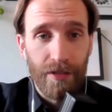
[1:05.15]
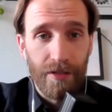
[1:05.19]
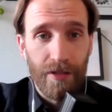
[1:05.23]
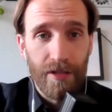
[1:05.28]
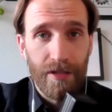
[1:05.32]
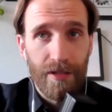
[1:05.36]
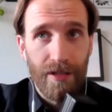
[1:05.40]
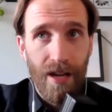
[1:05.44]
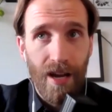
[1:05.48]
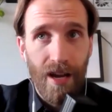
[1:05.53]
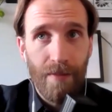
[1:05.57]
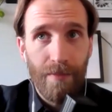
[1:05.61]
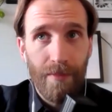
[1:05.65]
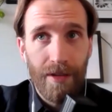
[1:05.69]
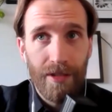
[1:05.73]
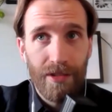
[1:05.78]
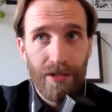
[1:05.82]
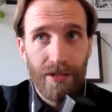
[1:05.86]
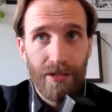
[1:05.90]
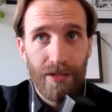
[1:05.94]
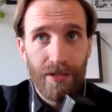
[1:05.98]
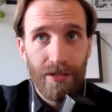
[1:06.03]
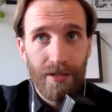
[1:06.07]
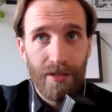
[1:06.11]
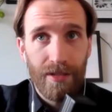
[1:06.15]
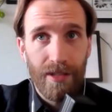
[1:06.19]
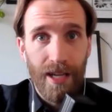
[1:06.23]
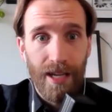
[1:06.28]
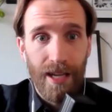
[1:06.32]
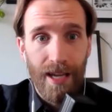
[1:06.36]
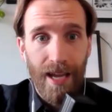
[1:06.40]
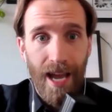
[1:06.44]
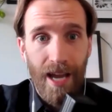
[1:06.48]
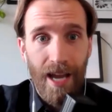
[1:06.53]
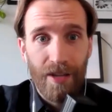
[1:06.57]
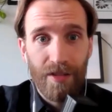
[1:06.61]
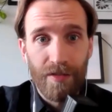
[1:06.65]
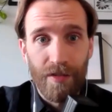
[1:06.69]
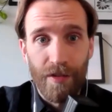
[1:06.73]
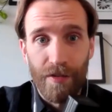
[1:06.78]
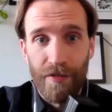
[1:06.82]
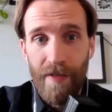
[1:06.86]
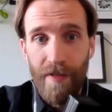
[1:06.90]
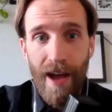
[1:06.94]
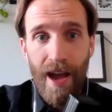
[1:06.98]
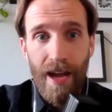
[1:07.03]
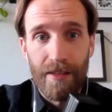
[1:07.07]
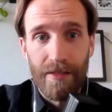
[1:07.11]
There's not much like extra
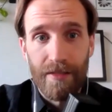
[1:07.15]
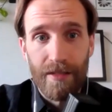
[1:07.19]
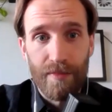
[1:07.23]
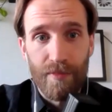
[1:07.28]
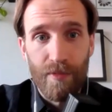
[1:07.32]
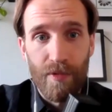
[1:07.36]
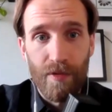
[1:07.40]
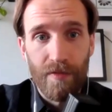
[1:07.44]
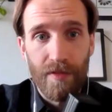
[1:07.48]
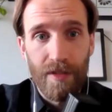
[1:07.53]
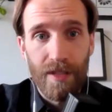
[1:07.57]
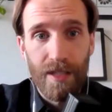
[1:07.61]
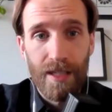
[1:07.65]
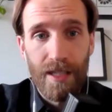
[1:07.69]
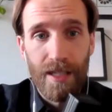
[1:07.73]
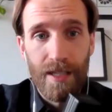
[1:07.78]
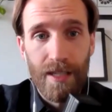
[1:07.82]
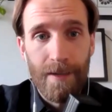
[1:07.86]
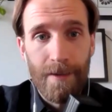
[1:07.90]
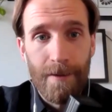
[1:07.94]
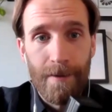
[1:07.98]
fat in this movie.